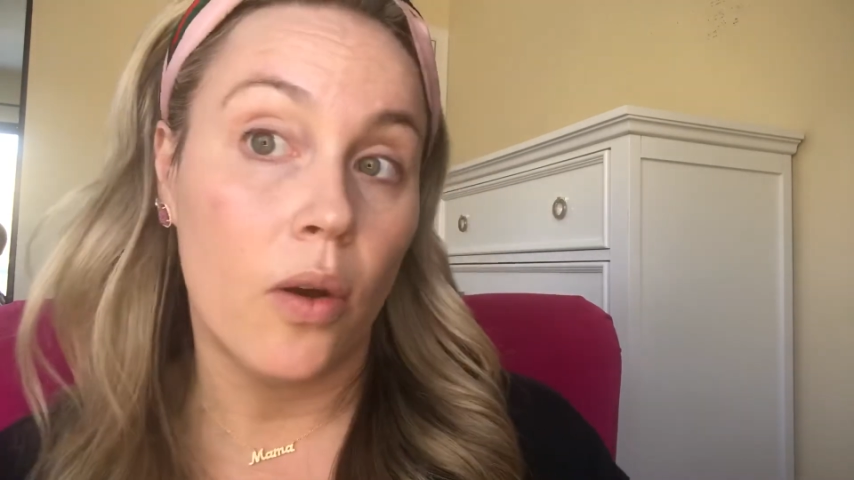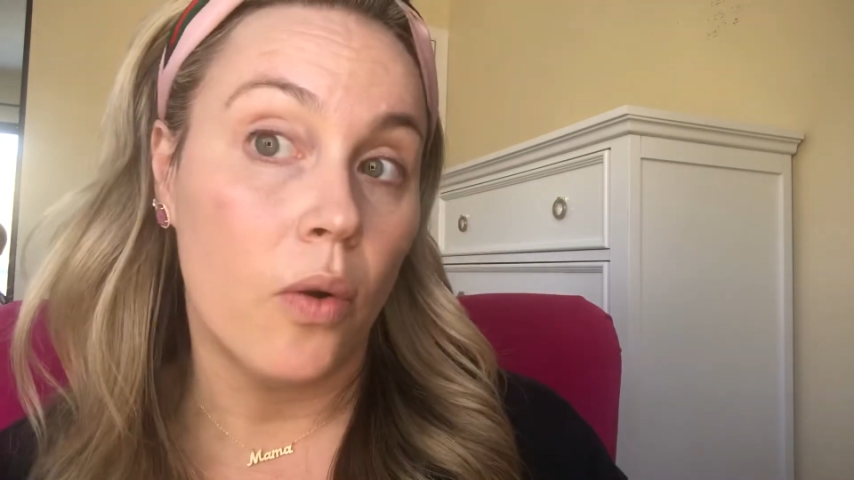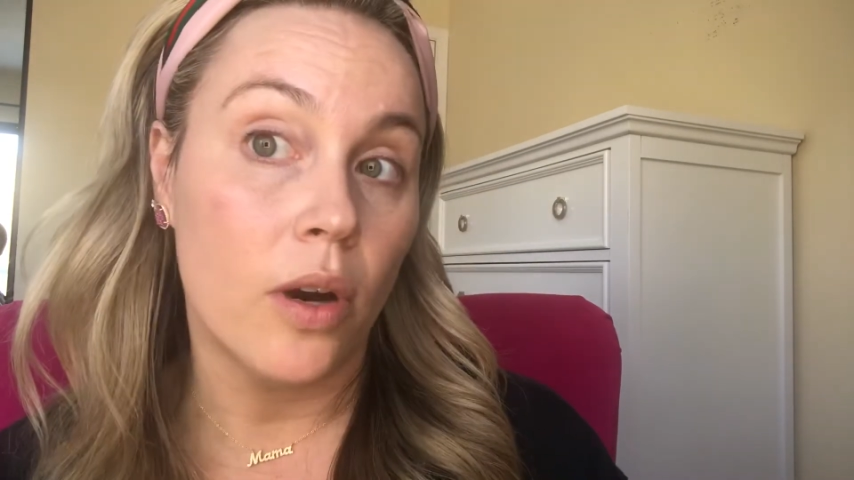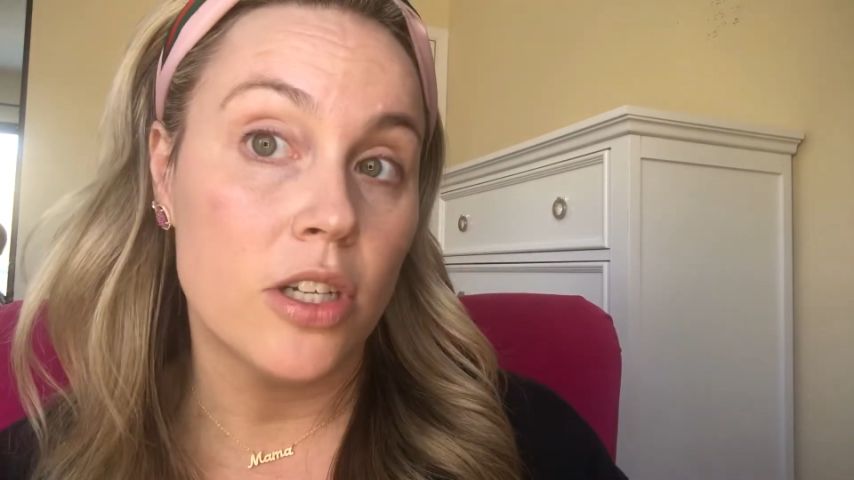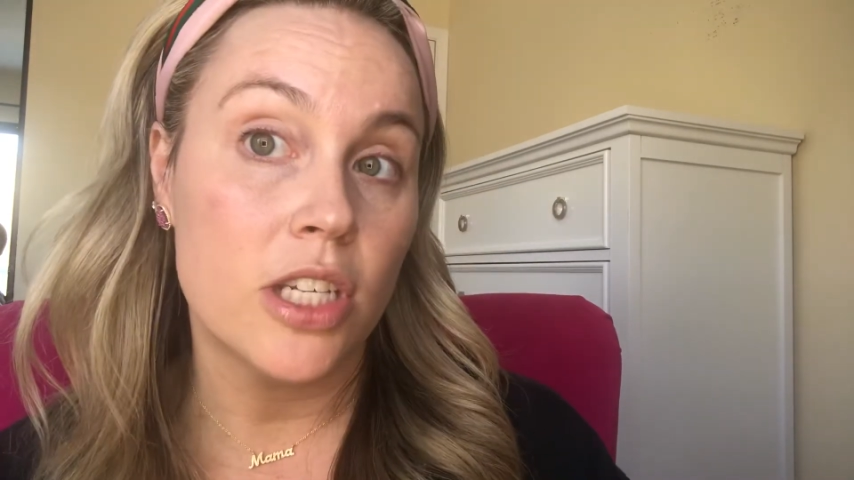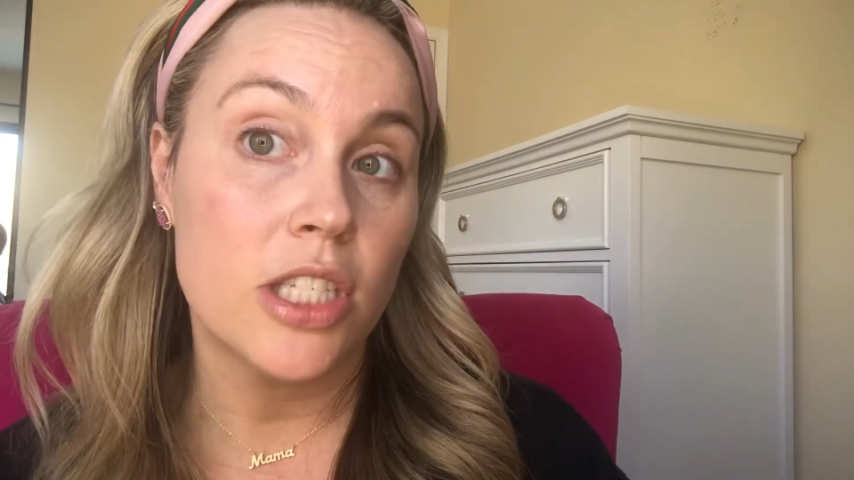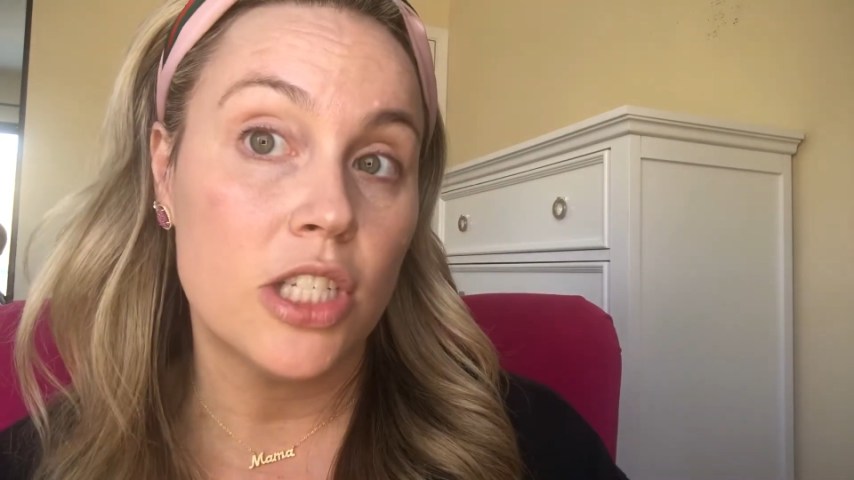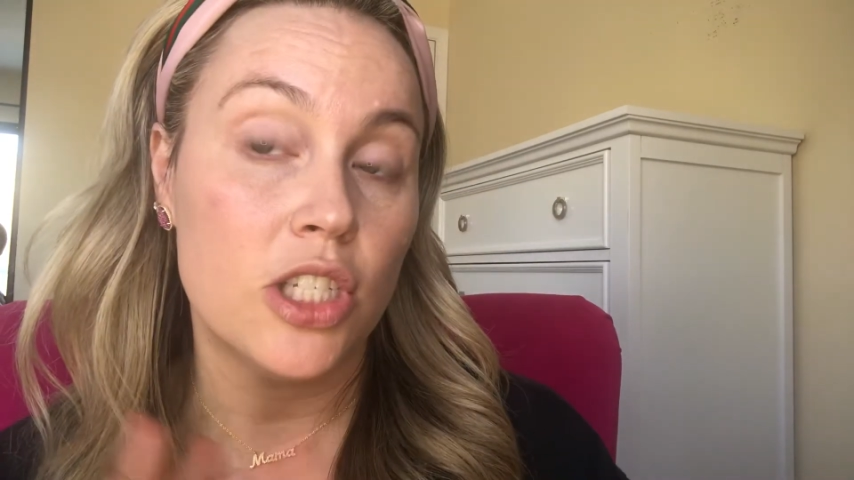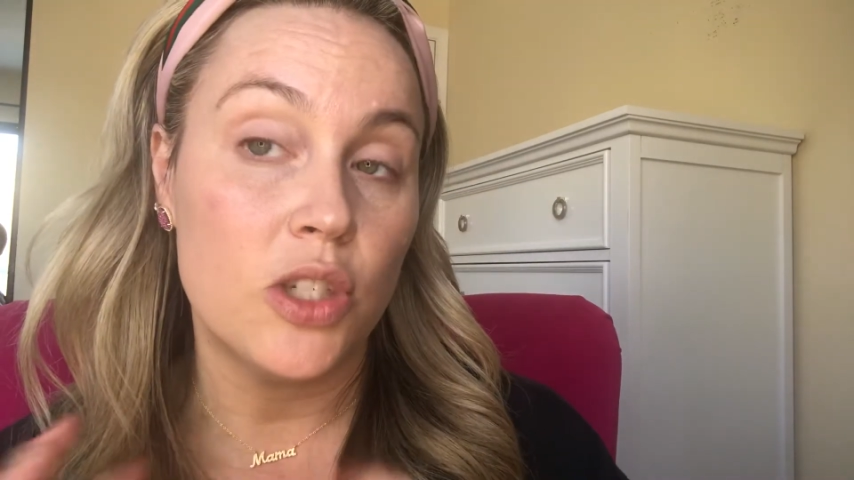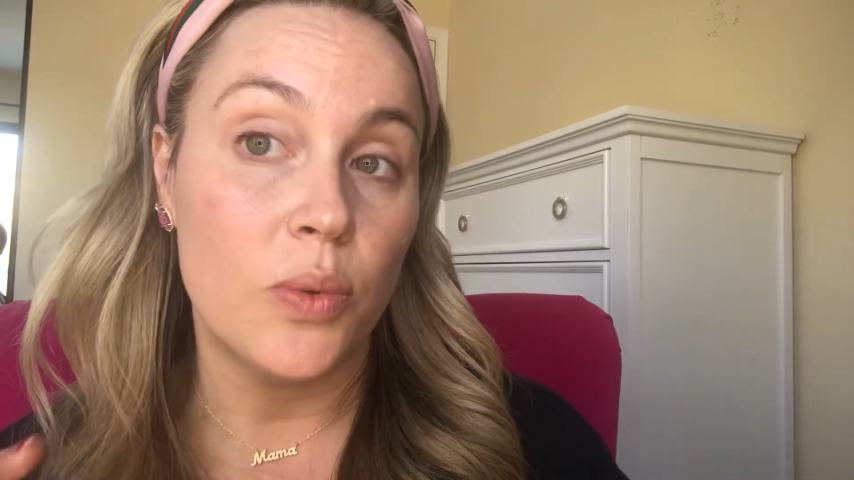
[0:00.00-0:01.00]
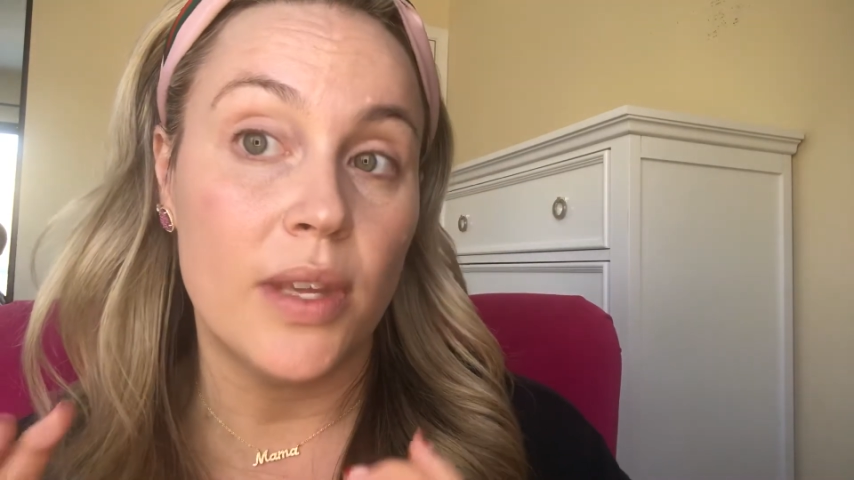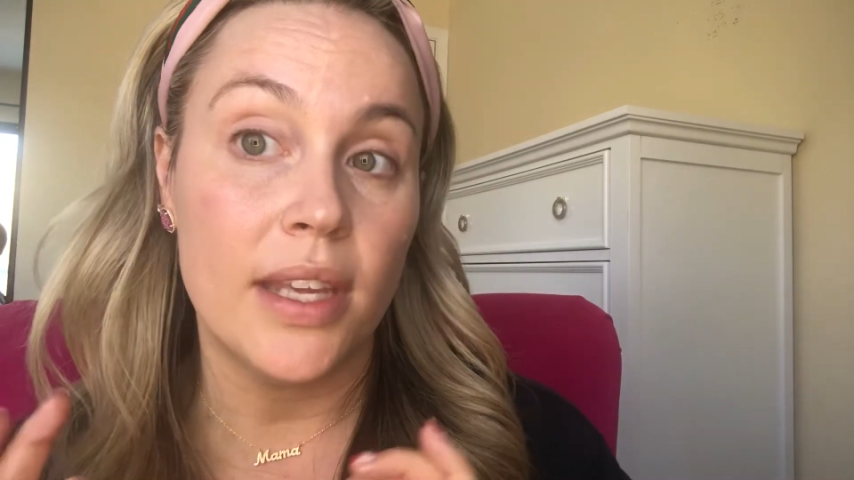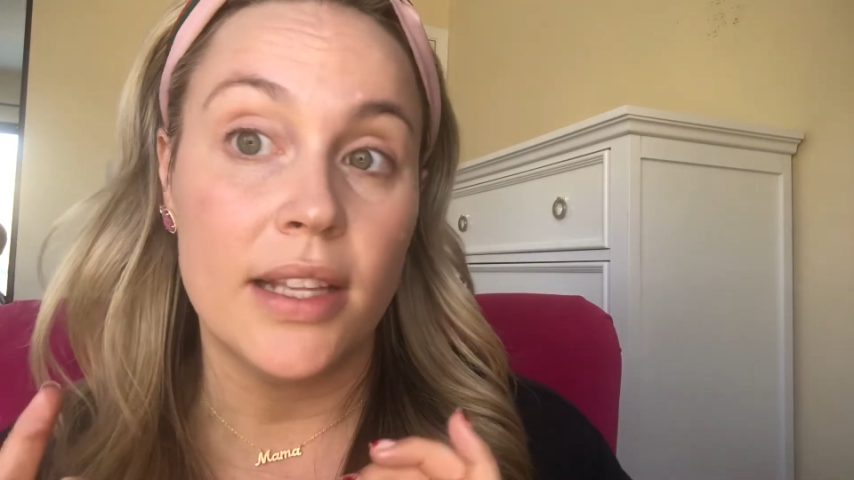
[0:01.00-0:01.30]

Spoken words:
gorgeous dewy